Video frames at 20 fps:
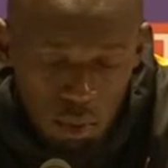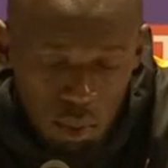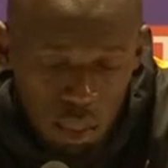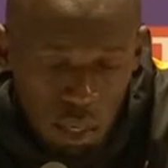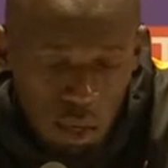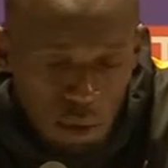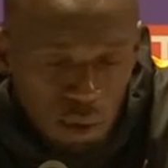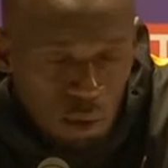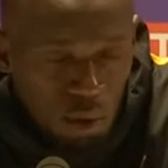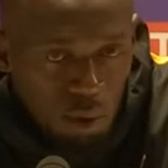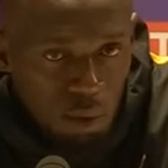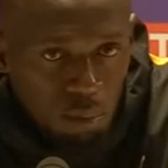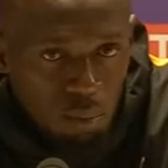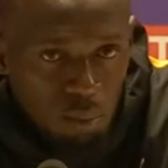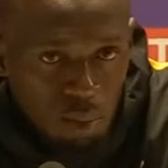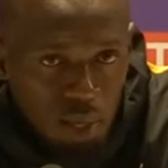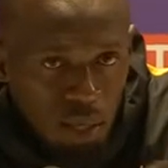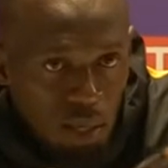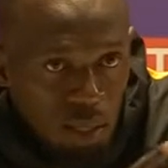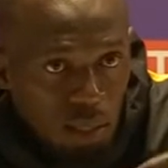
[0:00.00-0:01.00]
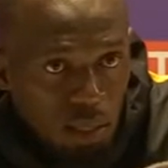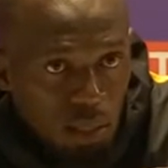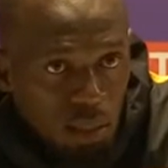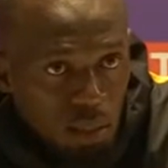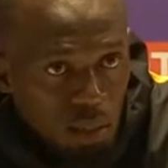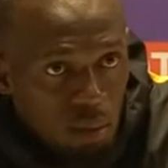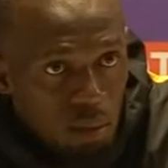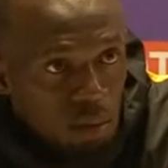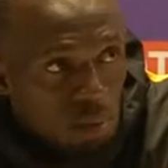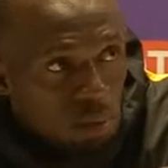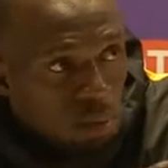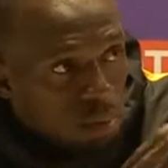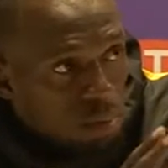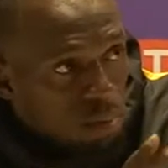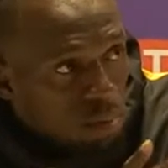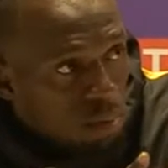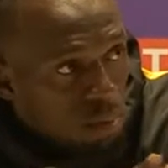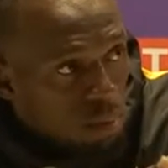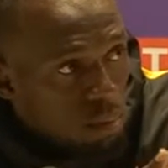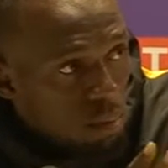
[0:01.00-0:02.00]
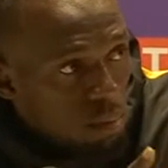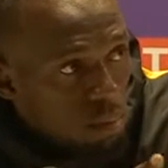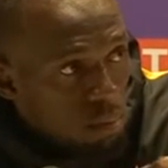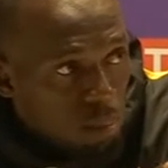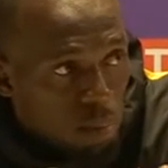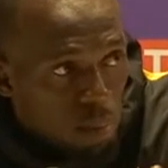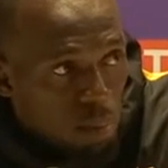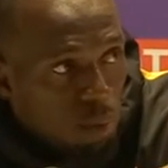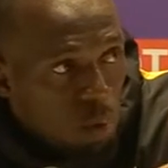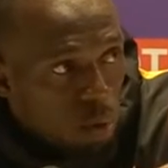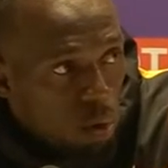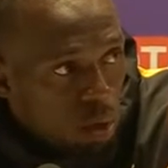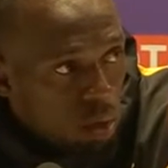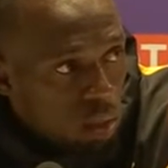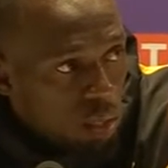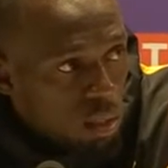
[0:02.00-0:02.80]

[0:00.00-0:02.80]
the area behind the billboard,